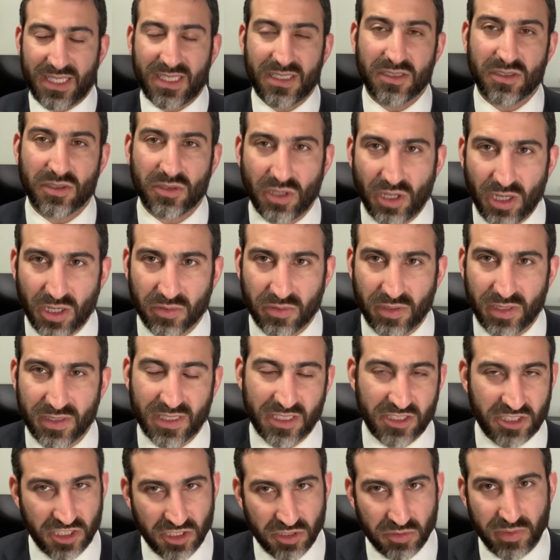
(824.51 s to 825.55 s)
in the long run that
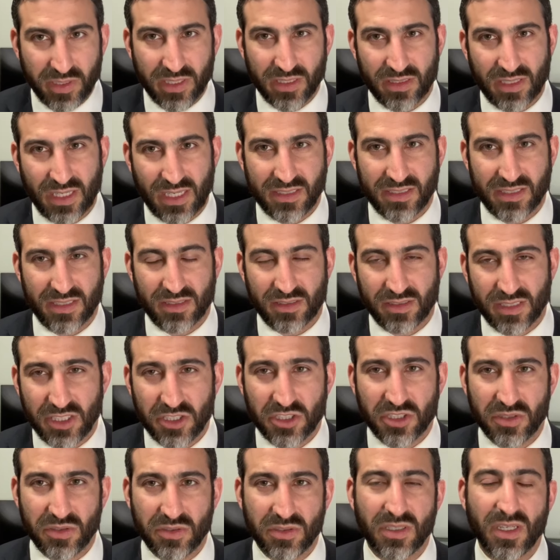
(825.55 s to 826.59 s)
she's realizing her
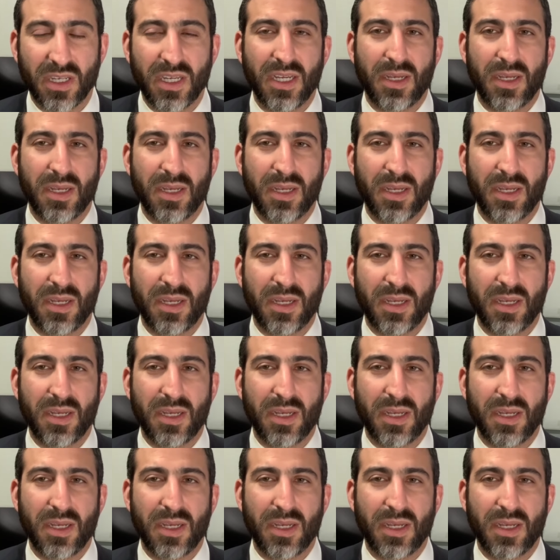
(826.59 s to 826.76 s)
issues,